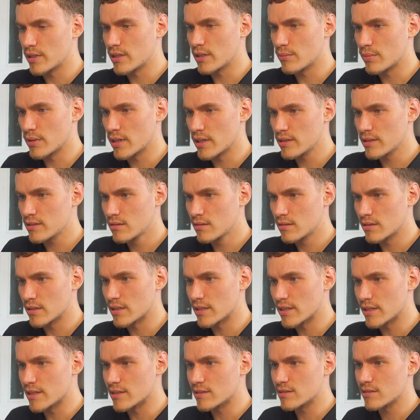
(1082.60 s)
in place?
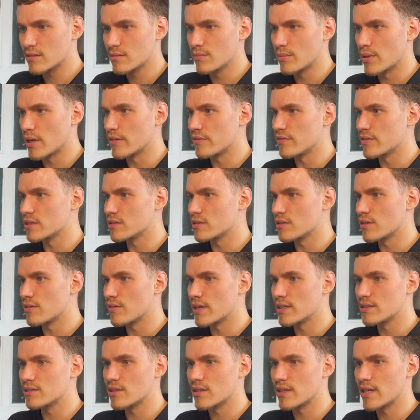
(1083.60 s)
It is. Perfect. All
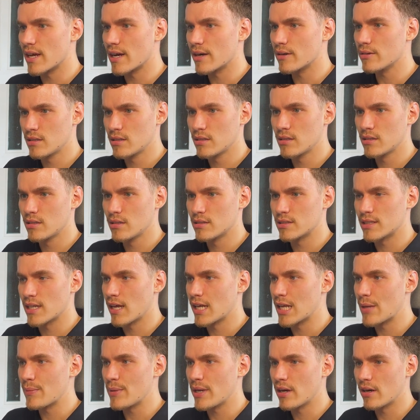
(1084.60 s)
right, so now
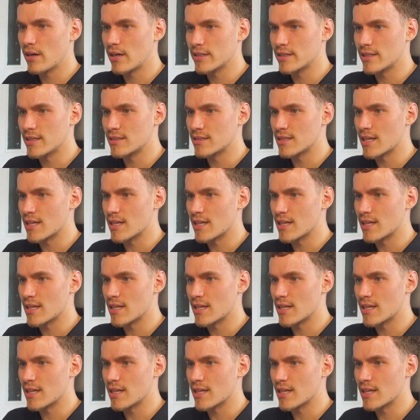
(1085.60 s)
let me hide this